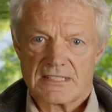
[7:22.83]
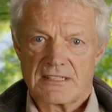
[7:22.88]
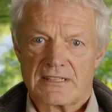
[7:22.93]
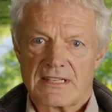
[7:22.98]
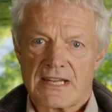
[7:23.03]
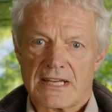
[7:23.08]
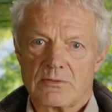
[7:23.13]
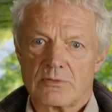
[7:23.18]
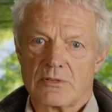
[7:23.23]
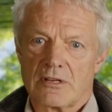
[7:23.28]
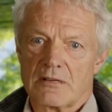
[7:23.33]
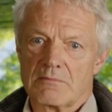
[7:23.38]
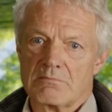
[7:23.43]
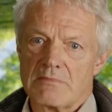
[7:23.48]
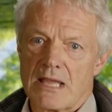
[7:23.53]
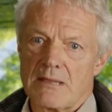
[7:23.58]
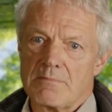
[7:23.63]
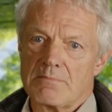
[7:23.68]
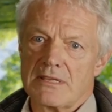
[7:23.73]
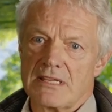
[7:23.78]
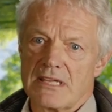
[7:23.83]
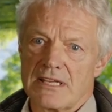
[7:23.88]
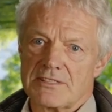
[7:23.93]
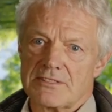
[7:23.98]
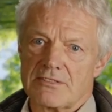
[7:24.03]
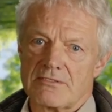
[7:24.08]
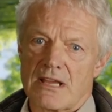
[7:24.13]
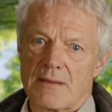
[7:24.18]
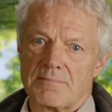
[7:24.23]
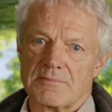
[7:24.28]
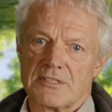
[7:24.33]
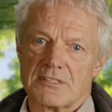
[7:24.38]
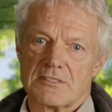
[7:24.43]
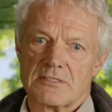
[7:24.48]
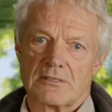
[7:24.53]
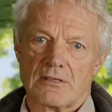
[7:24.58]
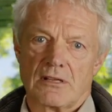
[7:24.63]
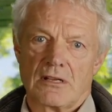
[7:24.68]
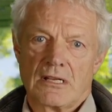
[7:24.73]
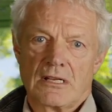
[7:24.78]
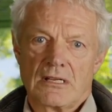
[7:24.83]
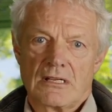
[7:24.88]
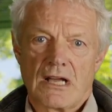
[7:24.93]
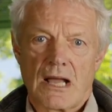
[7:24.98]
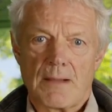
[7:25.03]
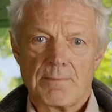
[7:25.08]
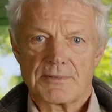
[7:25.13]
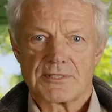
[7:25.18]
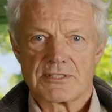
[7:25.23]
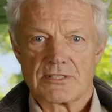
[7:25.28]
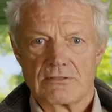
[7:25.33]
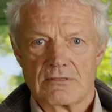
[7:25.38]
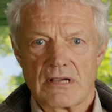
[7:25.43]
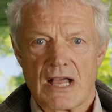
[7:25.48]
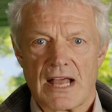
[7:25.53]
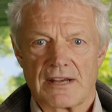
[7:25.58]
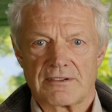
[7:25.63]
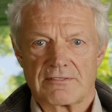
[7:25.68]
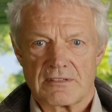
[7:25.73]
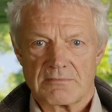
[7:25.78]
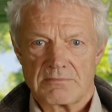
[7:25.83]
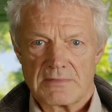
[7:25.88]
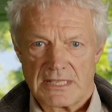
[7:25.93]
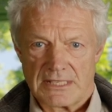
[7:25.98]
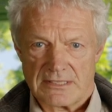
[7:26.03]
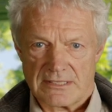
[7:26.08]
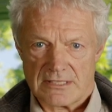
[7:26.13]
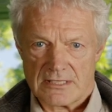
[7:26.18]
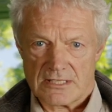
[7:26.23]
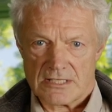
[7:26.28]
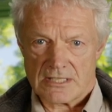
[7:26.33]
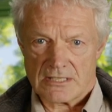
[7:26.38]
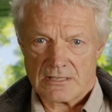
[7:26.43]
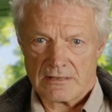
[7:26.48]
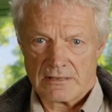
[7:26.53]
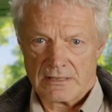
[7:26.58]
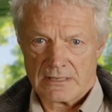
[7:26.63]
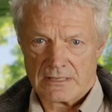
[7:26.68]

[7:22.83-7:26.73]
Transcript: the network may be interrupted up to 100 meters.